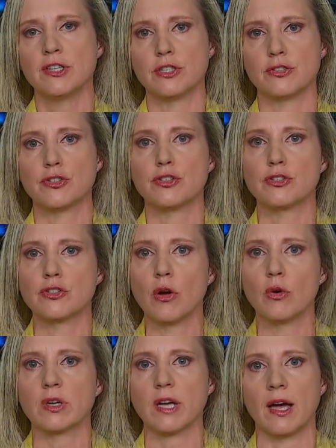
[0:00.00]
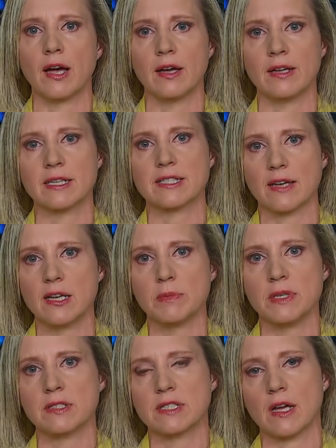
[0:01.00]
to stoke uh,
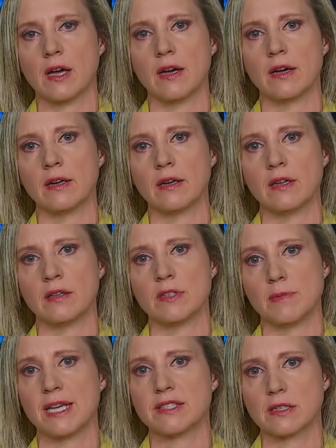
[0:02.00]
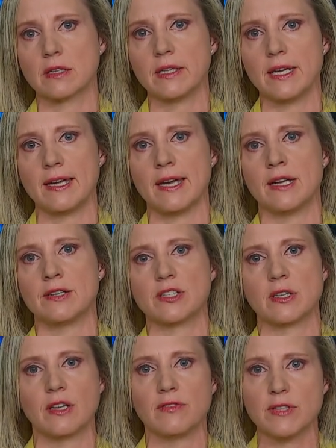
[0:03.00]
excitement uh, domestically and
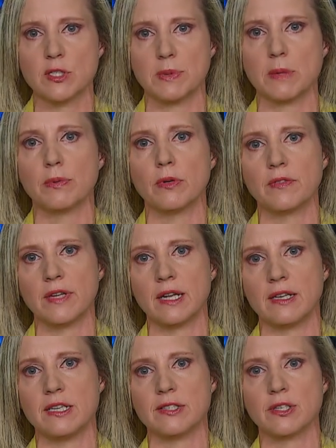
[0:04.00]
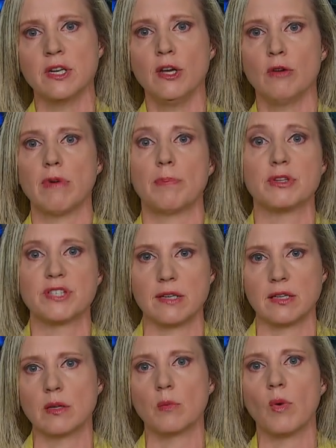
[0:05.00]
to convince people that he's
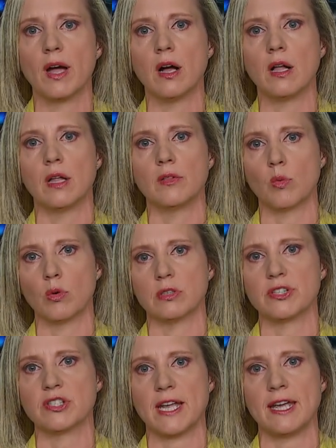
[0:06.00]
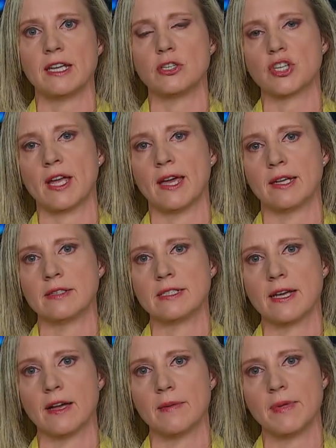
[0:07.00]
representing them well on the world stage. And
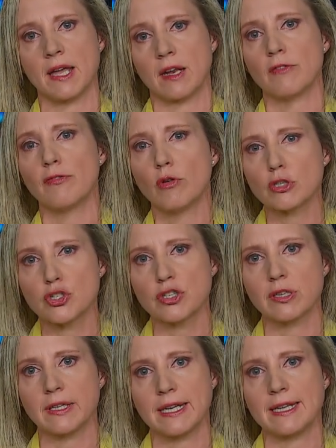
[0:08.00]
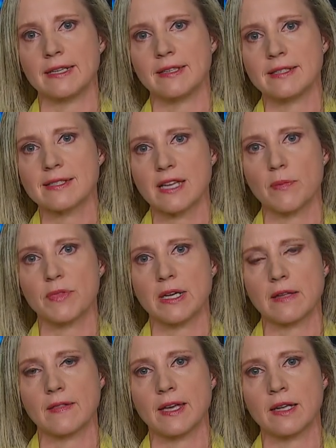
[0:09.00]
um, and unfortunately, it is
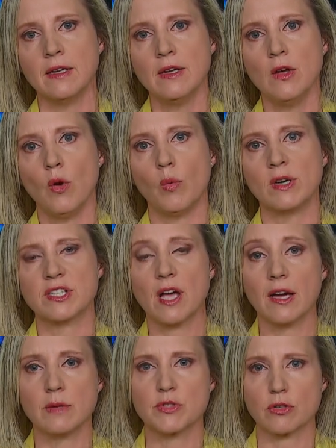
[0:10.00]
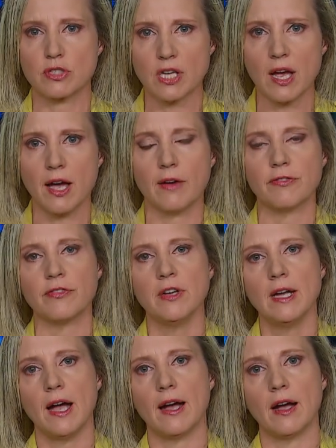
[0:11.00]
something that when times are tough.
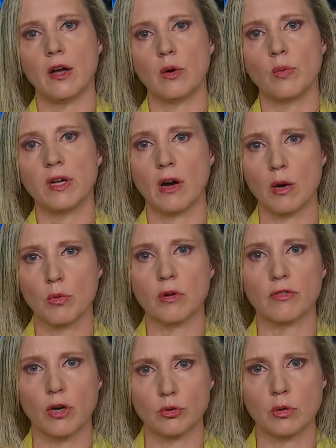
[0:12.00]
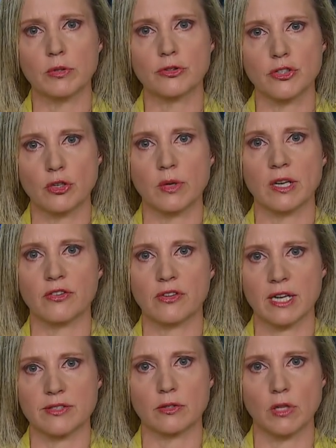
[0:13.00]
Uh, we are more vulnerable to as,
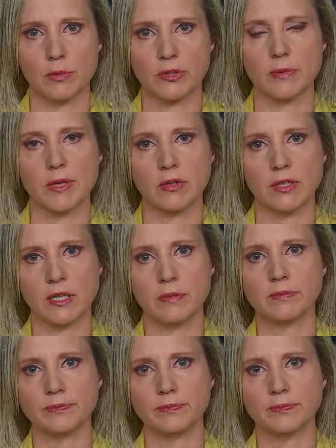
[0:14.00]
as a global community.